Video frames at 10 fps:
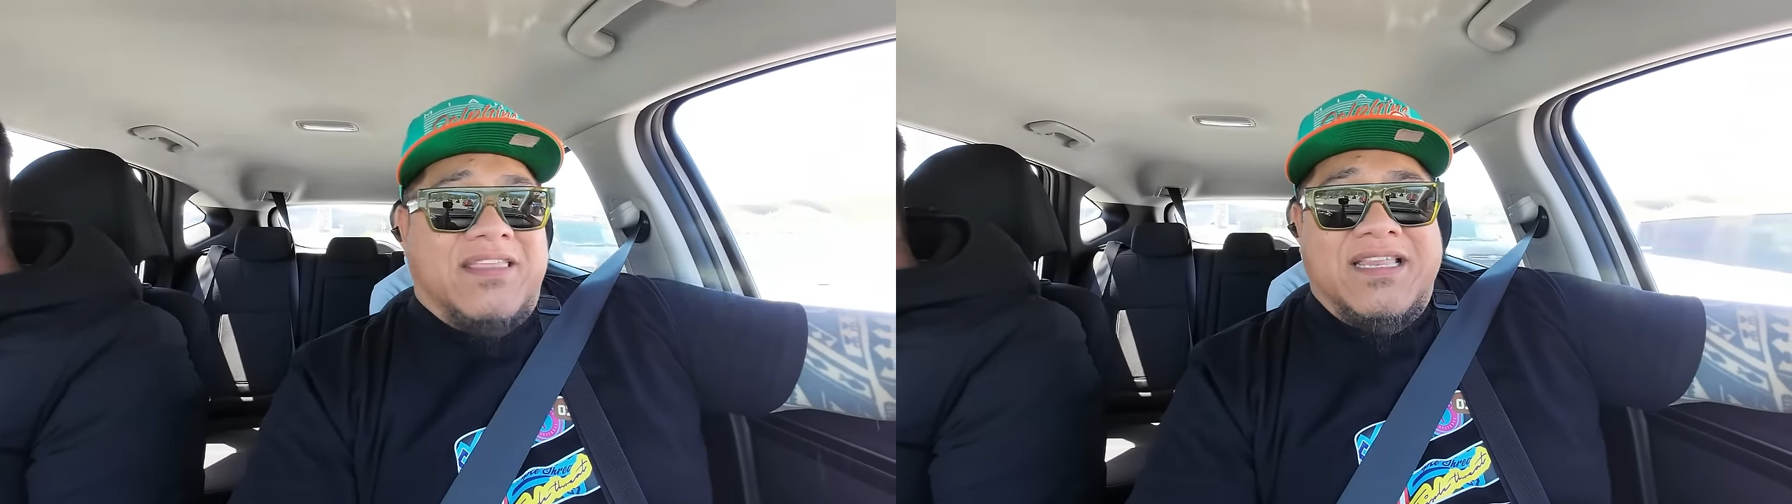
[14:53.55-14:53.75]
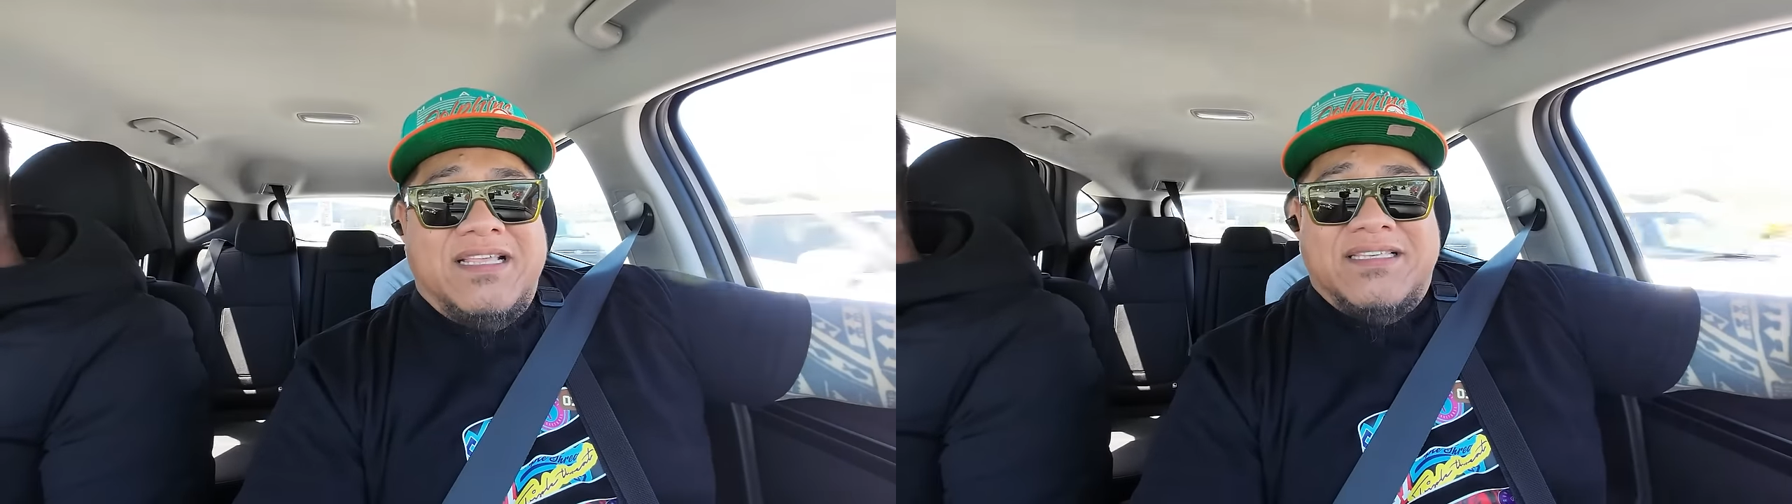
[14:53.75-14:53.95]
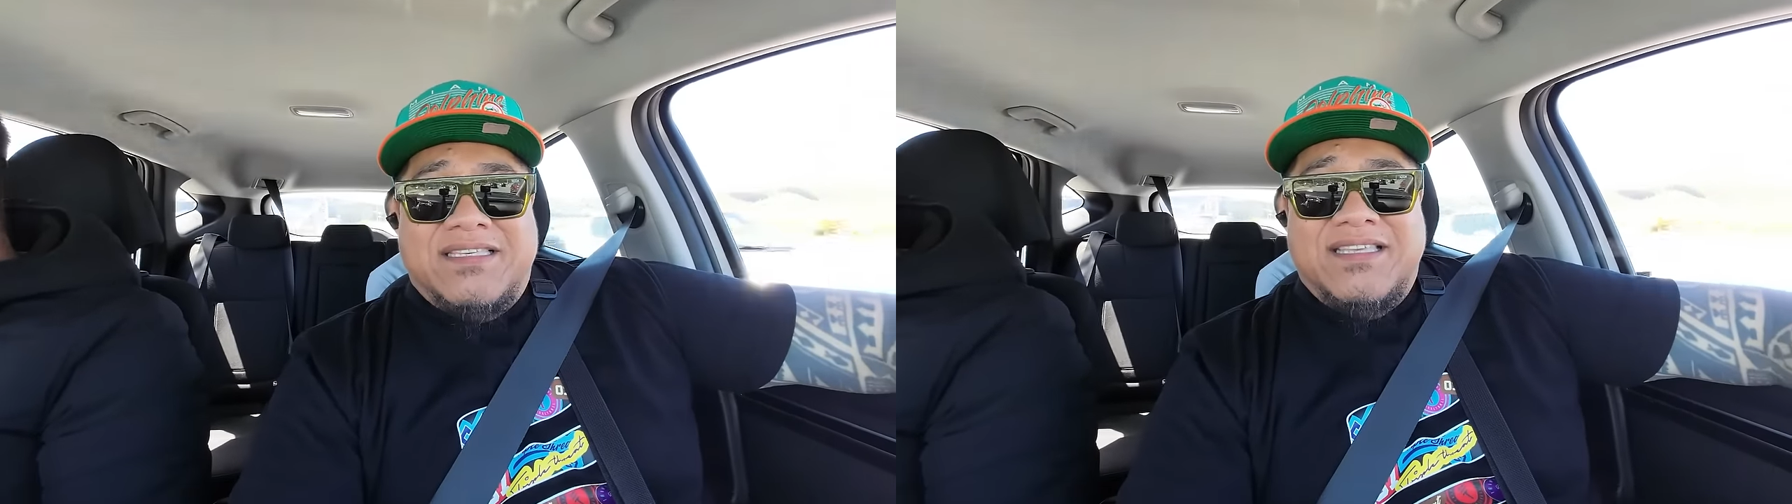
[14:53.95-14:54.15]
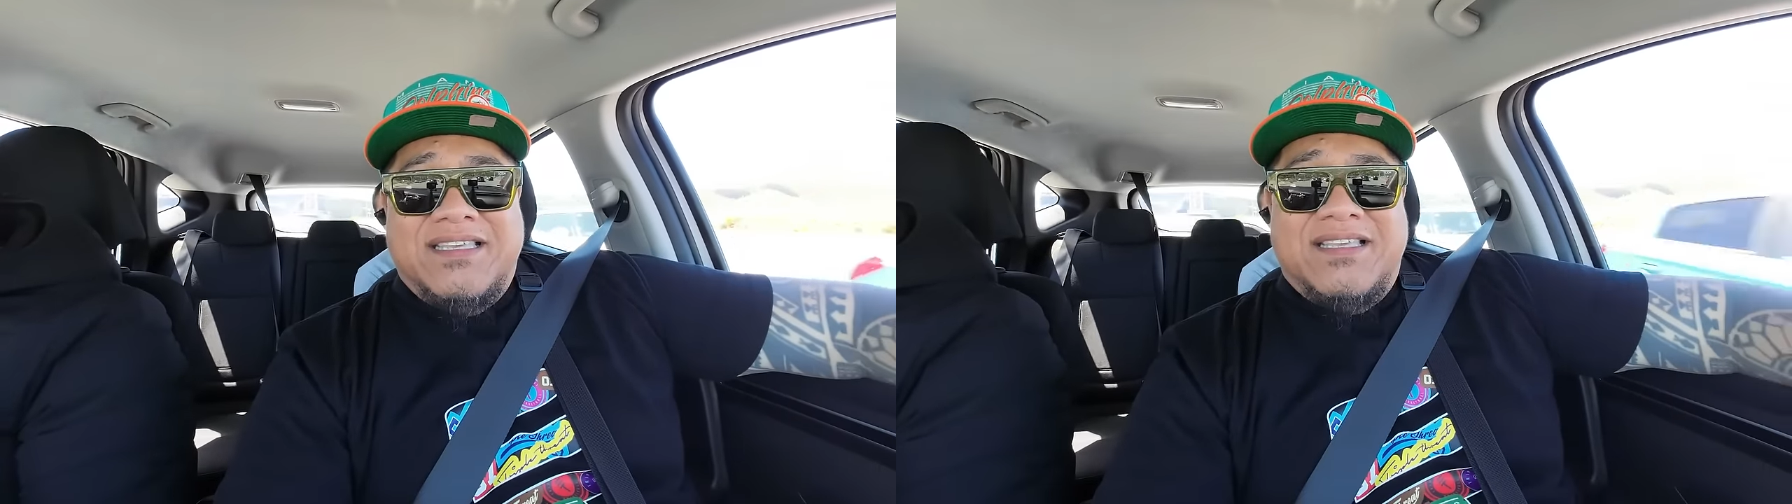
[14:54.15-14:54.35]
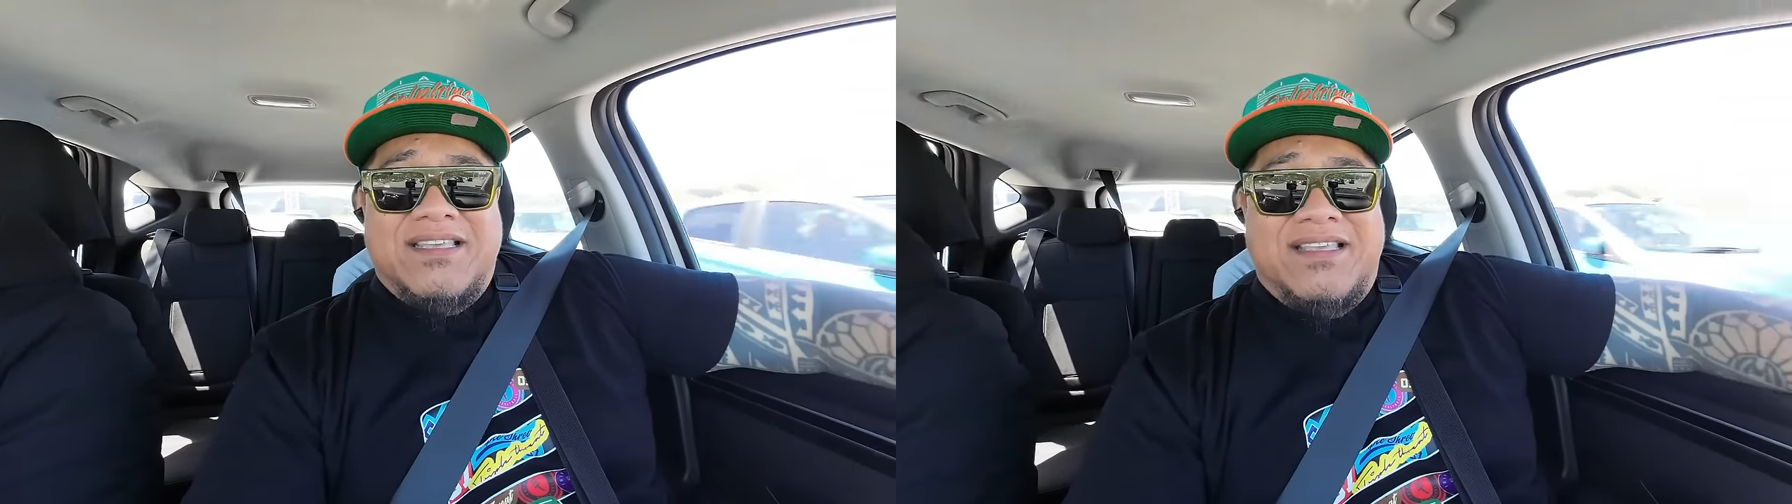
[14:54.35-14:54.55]
than this.
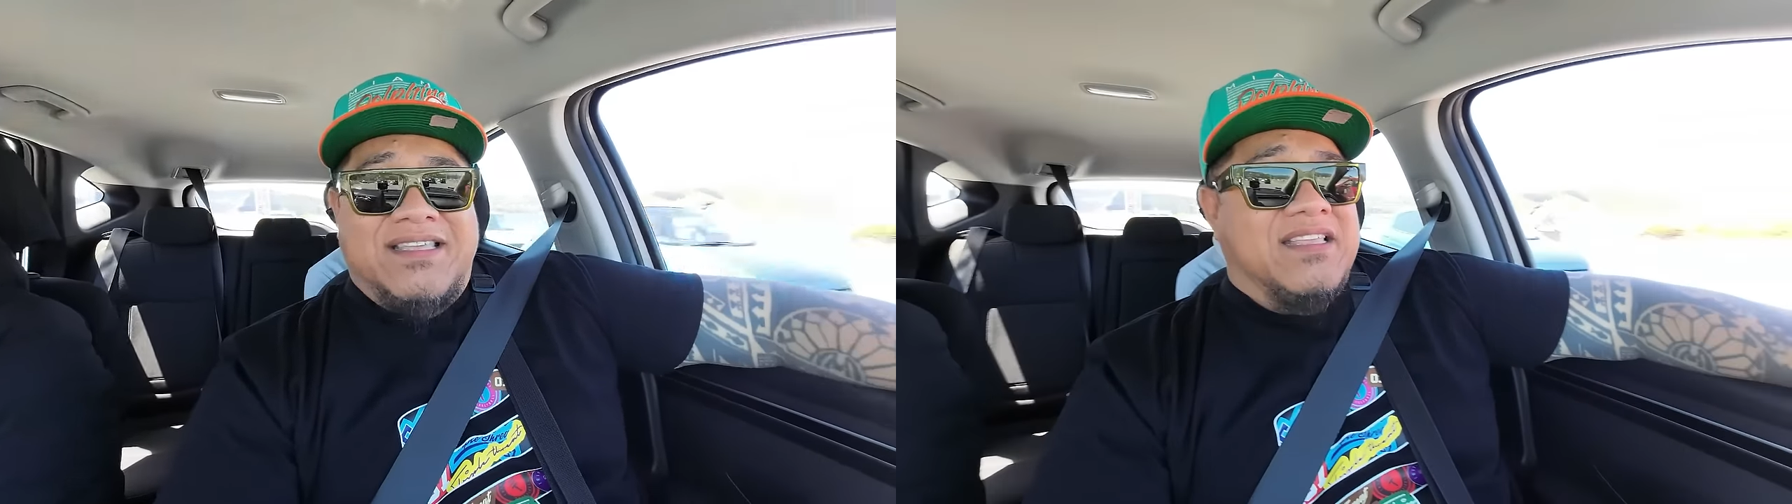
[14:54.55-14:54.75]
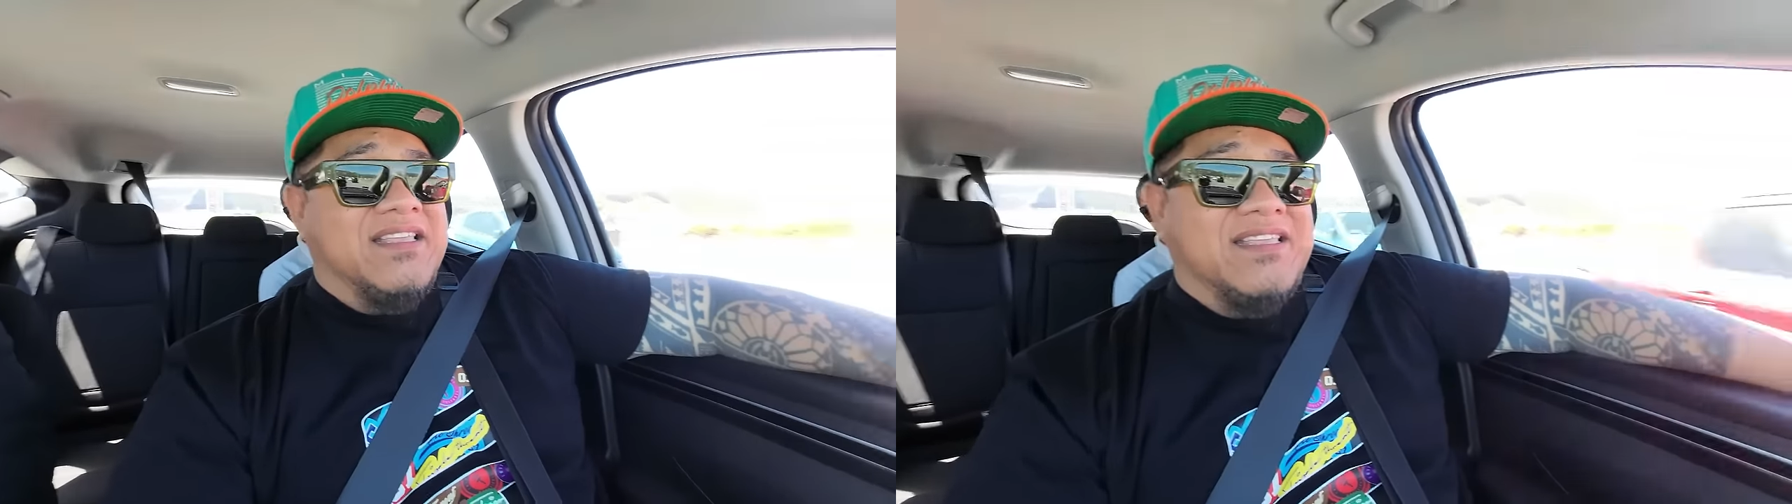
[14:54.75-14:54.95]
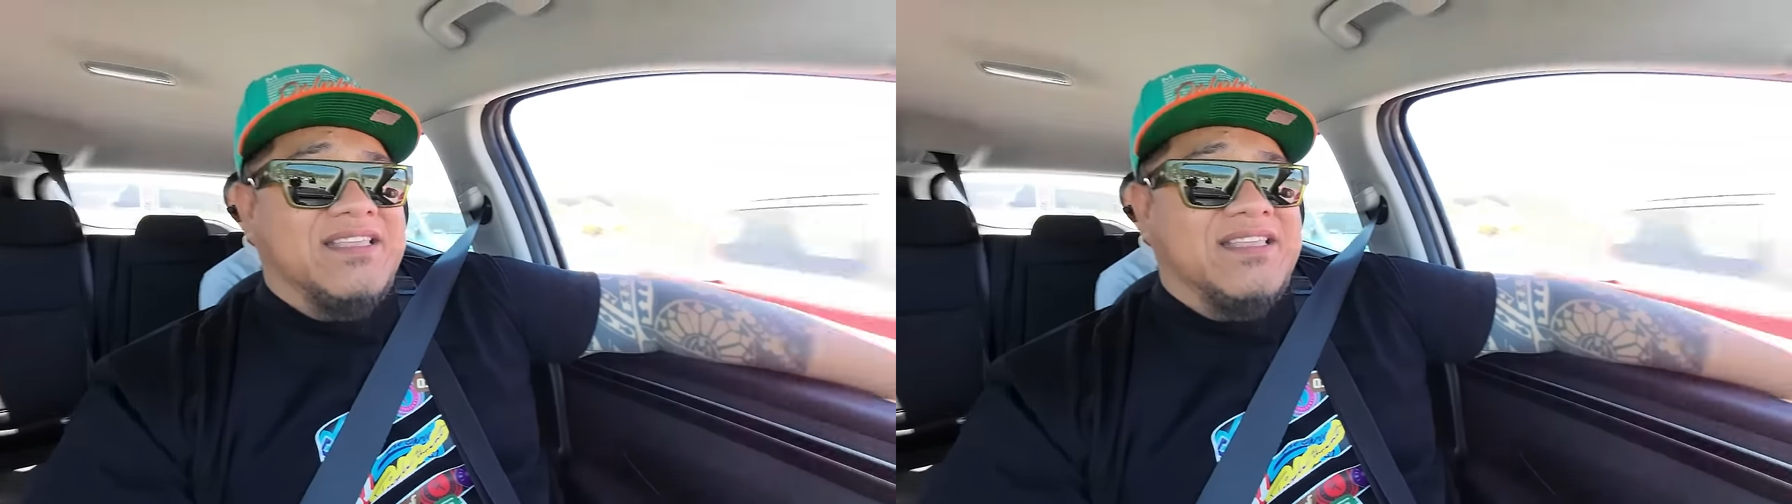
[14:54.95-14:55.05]
We're